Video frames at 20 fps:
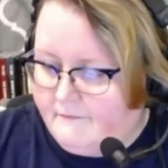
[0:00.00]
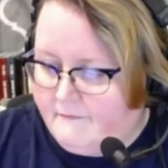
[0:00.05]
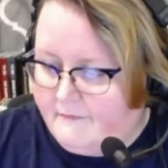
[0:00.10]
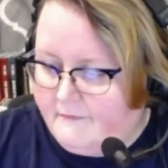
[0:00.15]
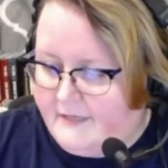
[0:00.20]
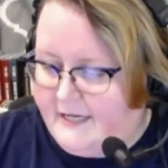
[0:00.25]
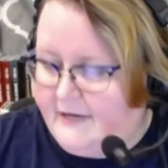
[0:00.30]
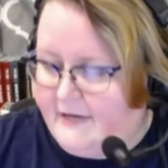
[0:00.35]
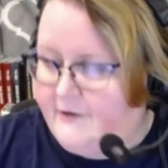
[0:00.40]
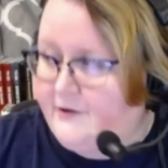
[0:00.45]

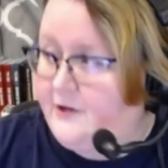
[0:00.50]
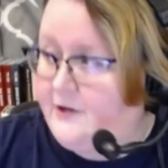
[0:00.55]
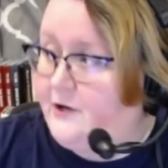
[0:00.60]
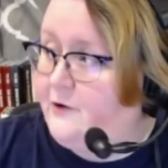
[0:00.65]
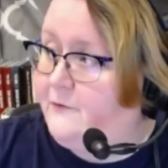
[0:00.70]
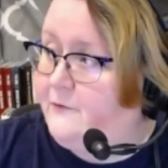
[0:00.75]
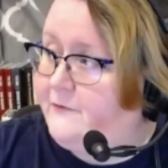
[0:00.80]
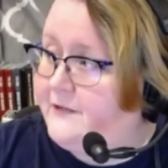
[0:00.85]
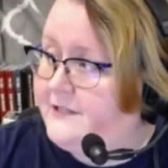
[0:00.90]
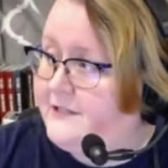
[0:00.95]
to go
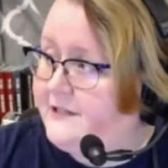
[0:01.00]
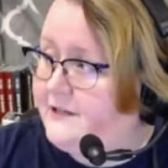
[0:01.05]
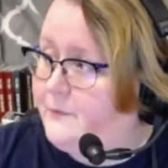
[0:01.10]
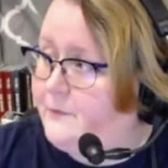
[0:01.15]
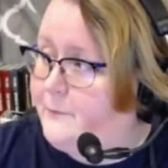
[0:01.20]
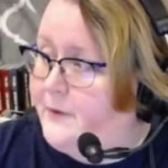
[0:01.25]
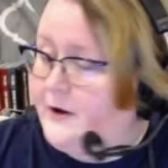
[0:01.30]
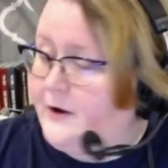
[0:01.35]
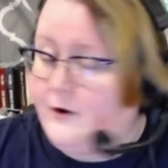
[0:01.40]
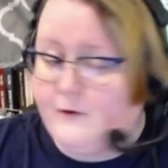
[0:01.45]
visit the
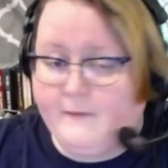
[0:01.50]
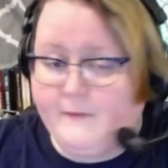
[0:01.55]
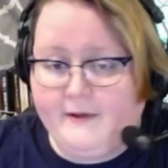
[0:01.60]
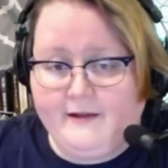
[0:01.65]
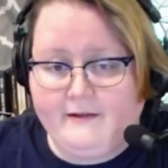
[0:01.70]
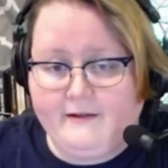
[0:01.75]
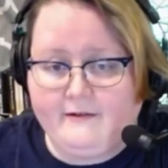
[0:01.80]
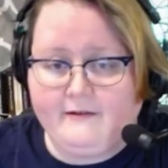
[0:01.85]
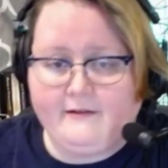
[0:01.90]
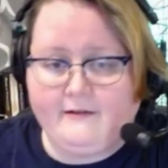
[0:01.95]
pyramid,
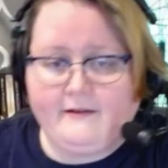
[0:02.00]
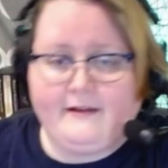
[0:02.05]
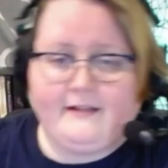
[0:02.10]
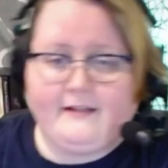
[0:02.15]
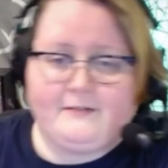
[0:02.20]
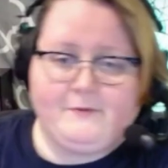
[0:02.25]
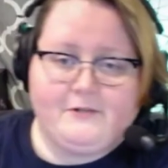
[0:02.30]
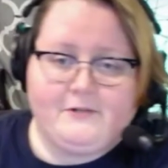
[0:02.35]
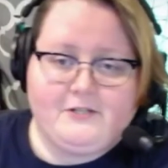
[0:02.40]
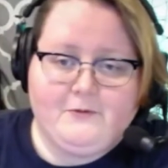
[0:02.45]

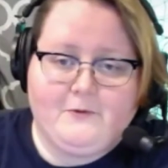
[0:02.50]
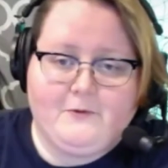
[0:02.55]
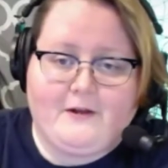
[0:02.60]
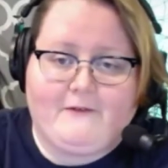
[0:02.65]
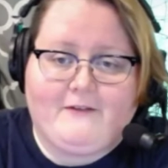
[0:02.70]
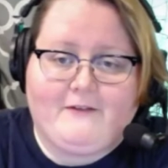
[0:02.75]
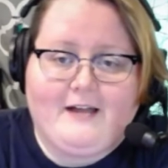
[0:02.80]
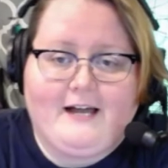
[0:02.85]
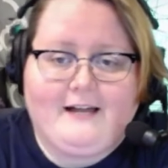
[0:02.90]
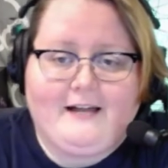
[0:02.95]
especially when I've
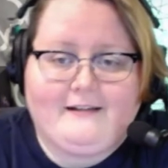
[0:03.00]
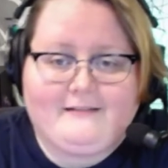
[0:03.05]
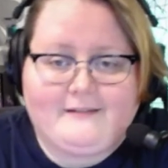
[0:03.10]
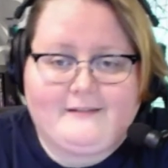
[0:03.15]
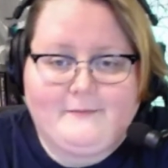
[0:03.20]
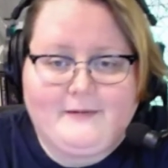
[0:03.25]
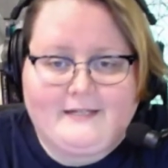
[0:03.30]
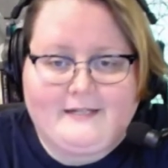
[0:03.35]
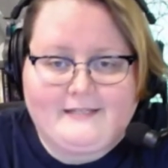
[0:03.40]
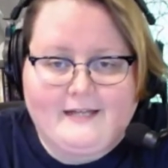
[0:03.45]
got somebody
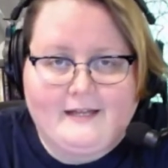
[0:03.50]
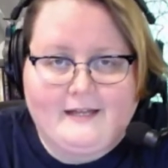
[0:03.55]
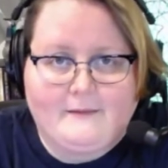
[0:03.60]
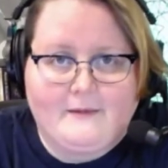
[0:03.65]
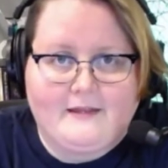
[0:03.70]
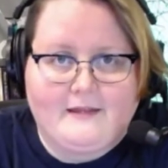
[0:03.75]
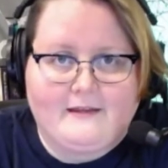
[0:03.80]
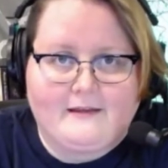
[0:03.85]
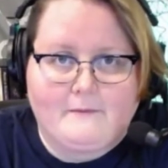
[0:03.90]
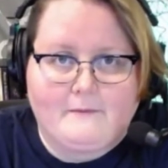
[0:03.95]
telling me
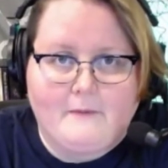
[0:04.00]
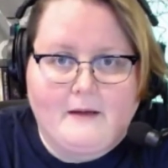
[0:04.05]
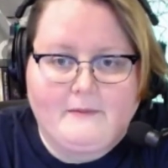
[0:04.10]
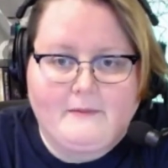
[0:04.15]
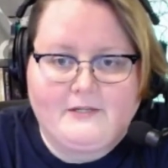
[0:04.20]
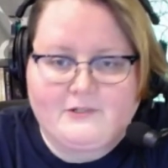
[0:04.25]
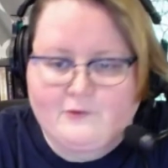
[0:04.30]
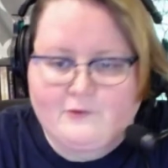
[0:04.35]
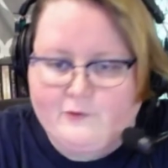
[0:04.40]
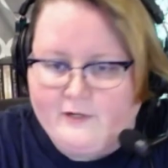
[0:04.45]
that the mummies are
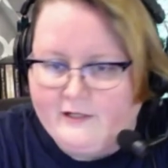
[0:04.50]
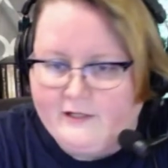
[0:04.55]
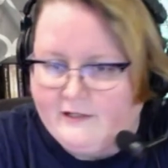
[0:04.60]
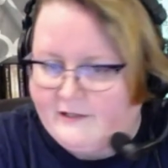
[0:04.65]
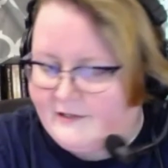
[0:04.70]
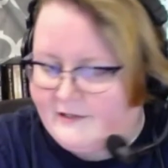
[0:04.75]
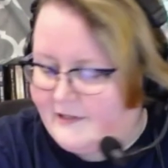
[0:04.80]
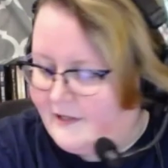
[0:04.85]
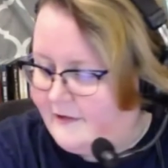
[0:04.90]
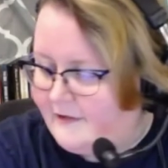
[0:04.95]
real and
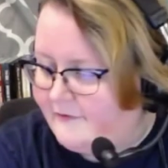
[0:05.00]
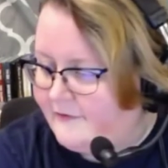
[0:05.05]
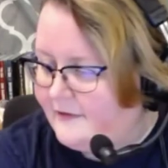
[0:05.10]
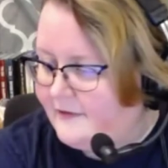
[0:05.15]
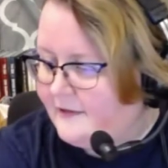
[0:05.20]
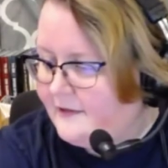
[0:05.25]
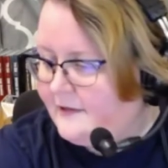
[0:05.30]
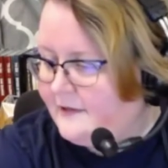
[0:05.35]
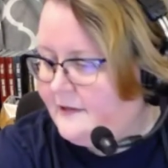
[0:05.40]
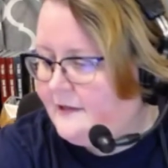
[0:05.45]
stuff.
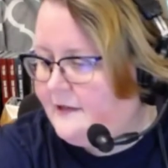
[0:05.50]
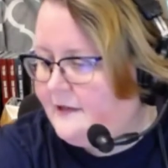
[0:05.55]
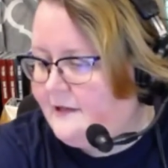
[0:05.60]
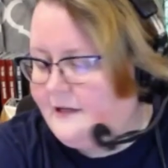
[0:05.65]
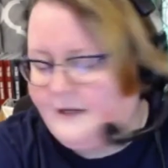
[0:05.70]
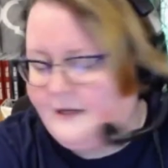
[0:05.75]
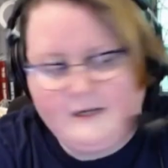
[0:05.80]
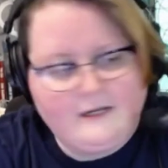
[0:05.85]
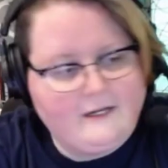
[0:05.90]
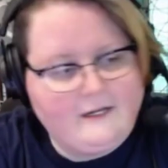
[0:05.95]

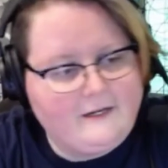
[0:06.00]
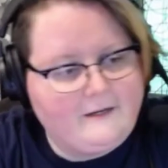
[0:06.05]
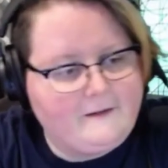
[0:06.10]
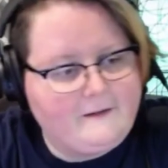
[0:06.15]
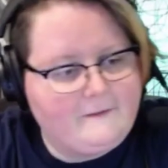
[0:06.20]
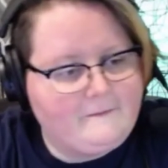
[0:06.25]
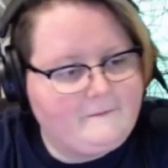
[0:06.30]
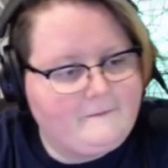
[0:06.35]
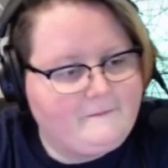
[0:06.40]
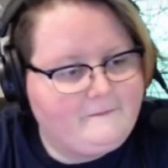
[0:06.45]

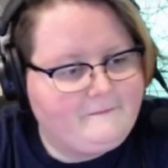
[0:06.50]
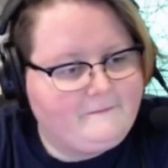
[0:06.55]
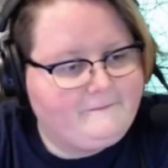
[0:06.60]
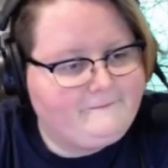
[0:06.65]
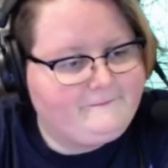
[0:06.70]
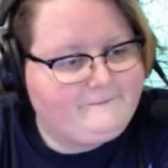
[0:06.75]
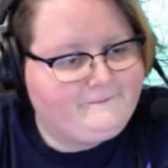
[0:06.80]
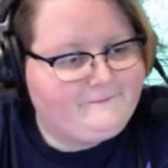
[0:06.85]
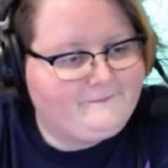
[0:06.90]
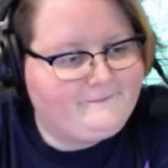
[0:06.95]

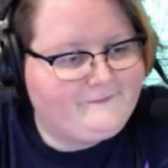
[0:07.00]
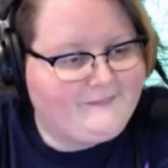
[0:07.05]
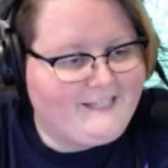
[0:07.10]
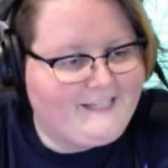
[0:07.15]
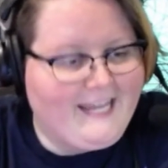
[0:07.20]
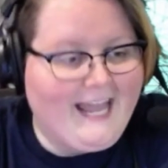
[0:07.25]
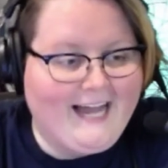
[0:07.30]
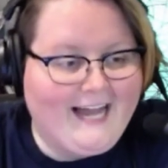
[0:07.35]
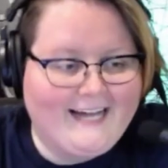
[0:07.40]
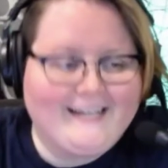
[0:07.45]

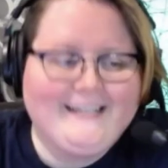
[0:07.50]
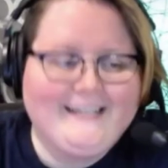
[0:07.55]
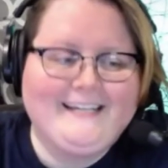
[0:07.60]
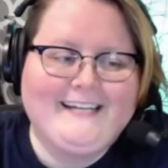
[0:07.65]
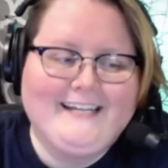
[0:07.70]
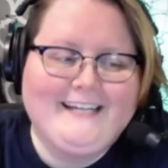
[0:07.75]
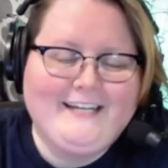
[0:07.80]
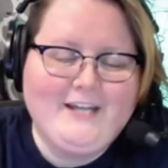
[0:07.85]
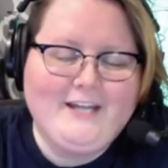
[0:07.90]
Yeah. No,